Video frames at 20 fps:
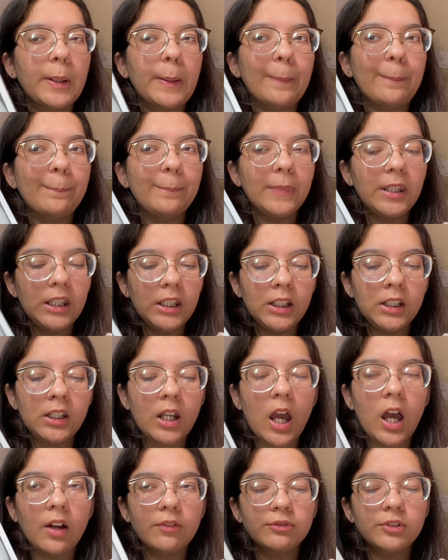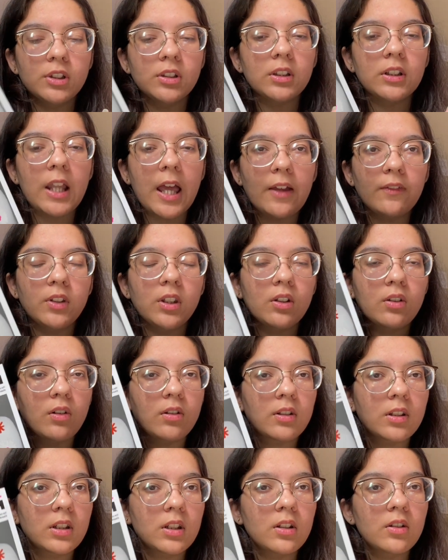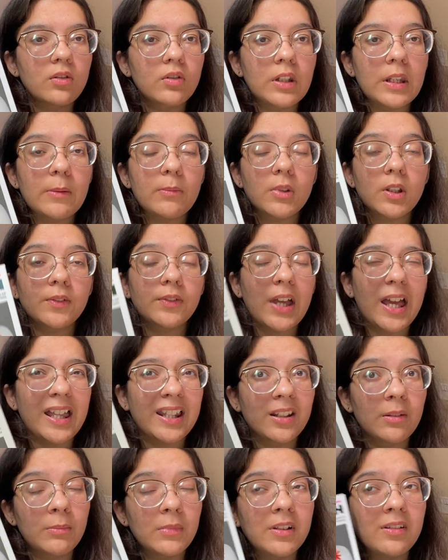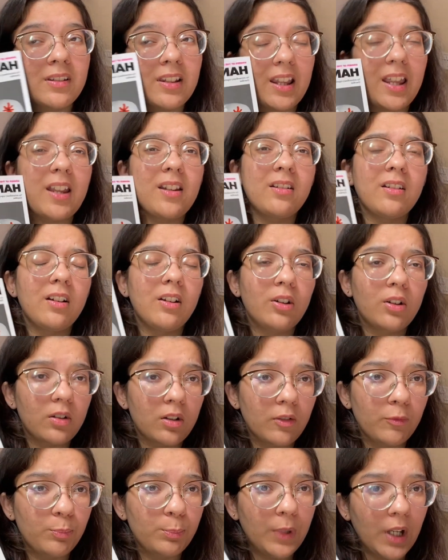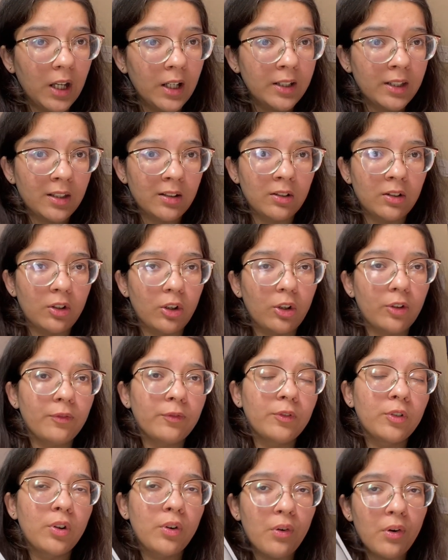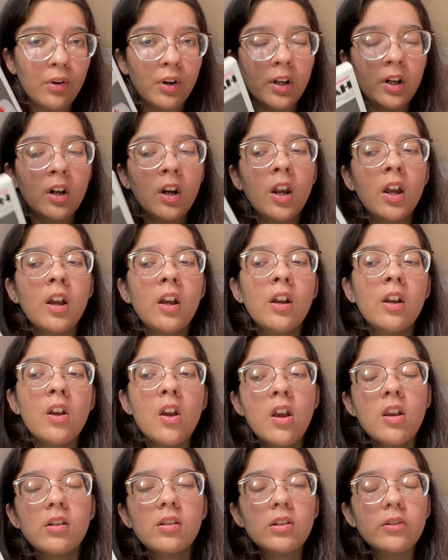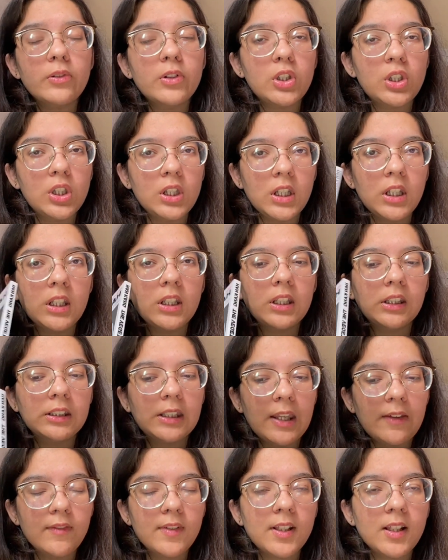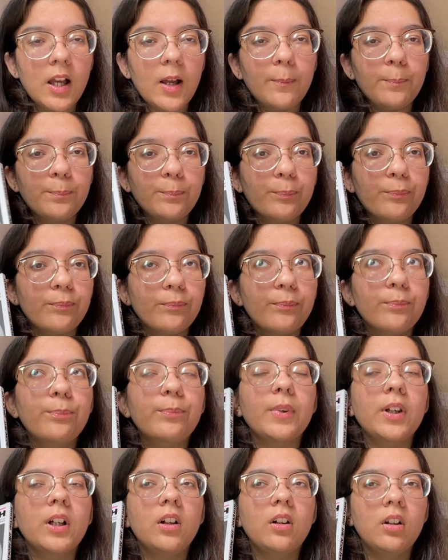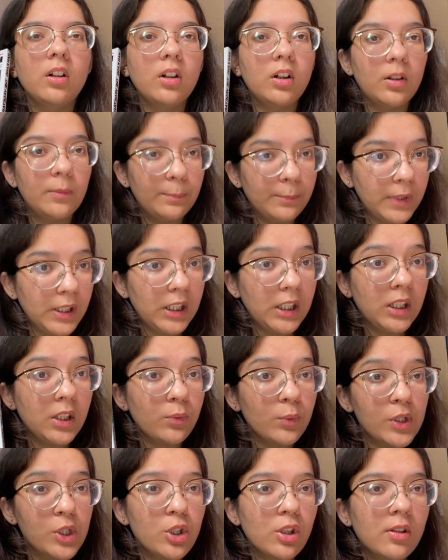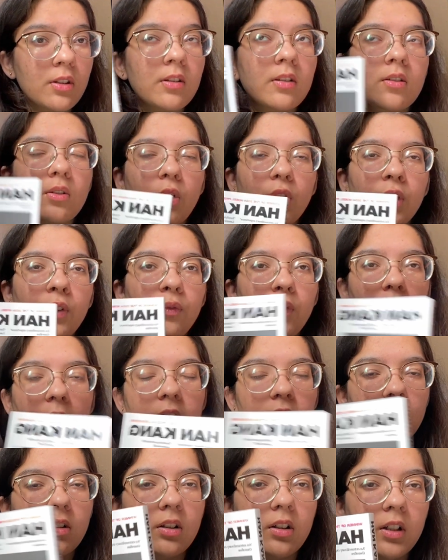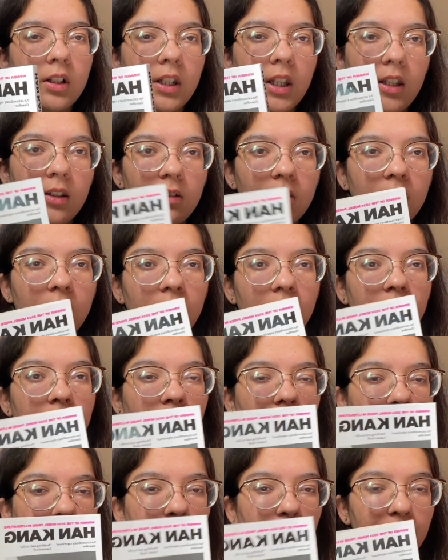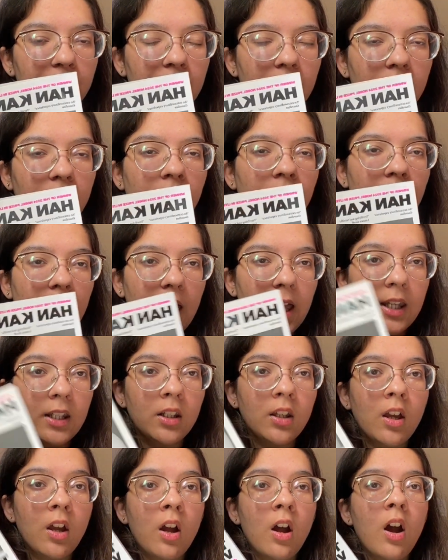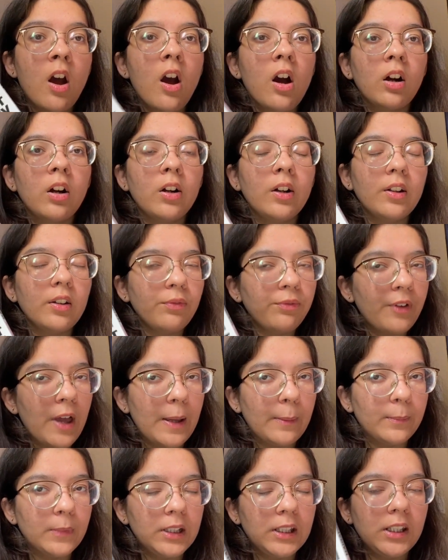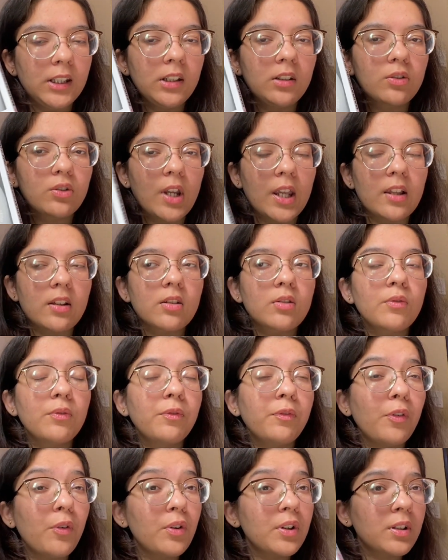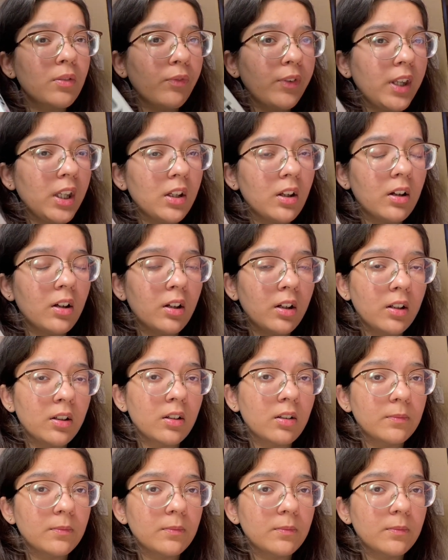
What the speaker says: meat after having constant dreams of animals and a lot of blood and a lot of gore. So she gives up meat, which is sort of unheard in her community, and her family tries to force feed her